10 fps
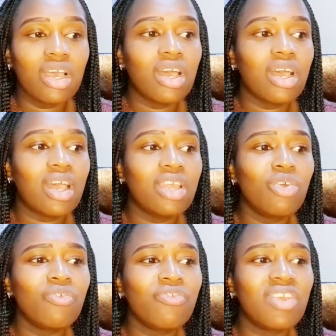I
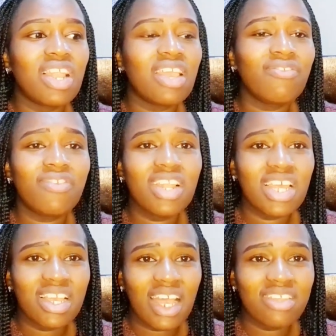feel
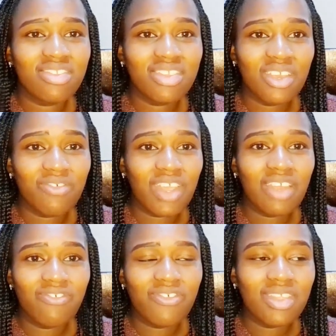like unsafe.
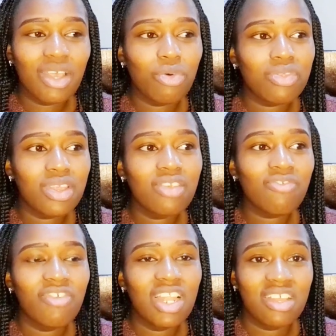There was this
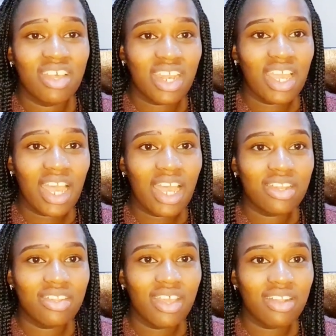feeling that I
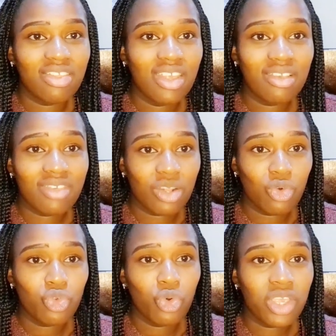had that things are
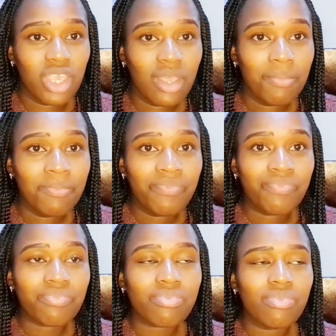not okay.
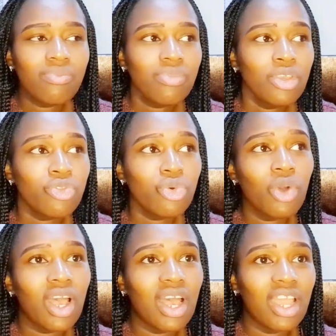So
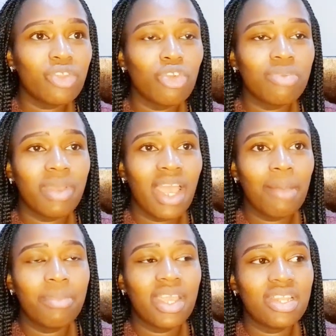I told my
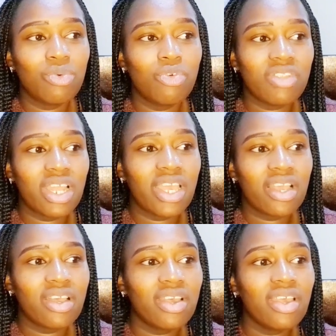hubby, and he was
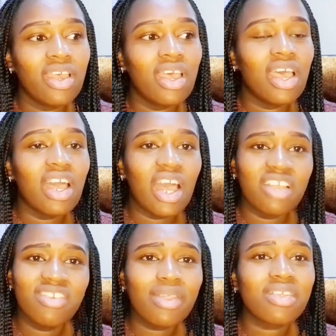like,
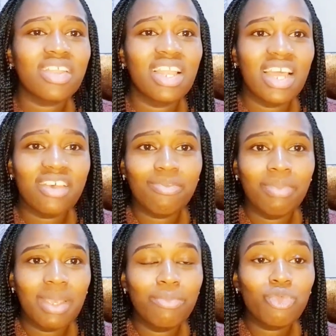just relax,
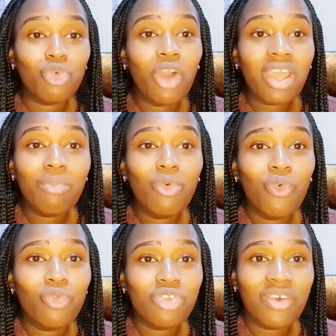babe. Karibu
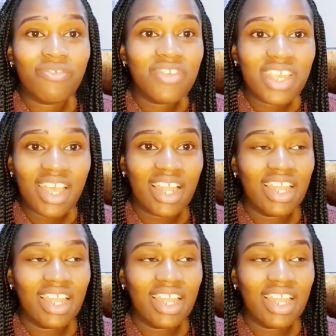kutrafika.